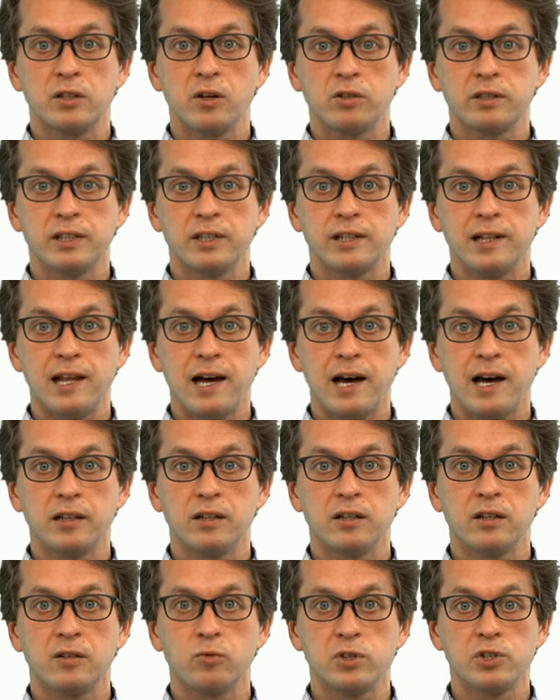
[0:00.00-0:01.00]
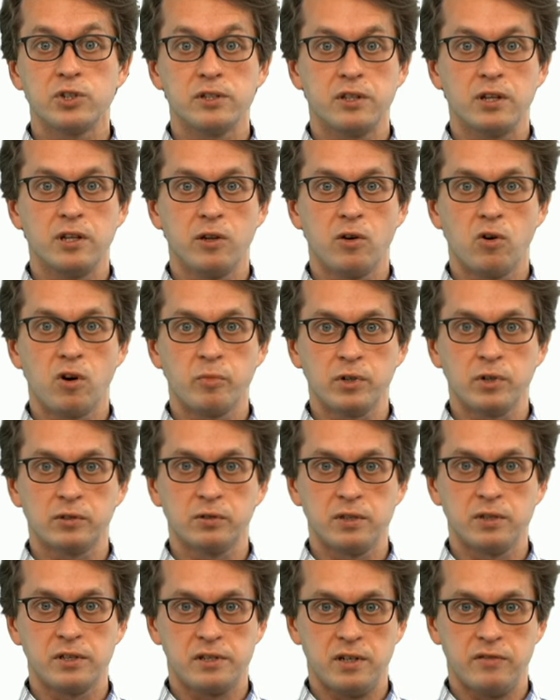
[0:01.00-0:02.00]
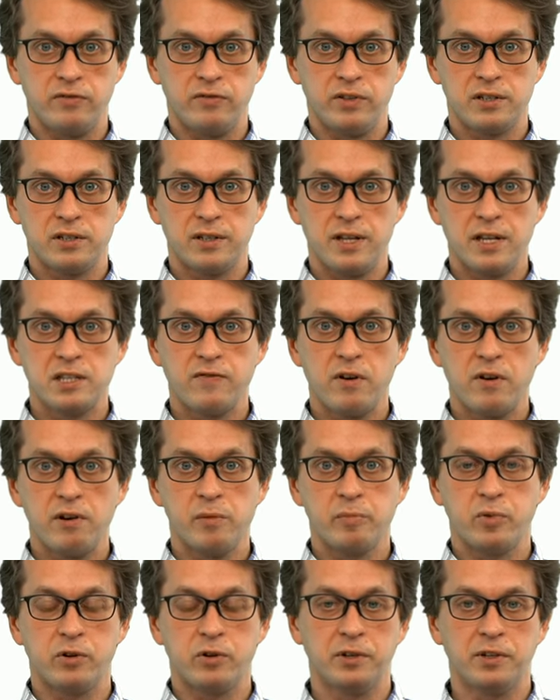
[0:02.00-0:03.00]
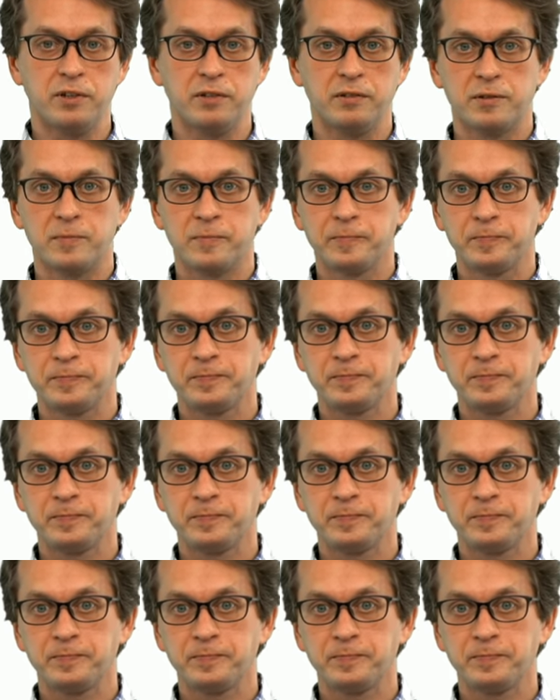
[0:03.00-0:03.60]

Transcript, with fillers: dotted line, which is the normal to the surface. That's very important.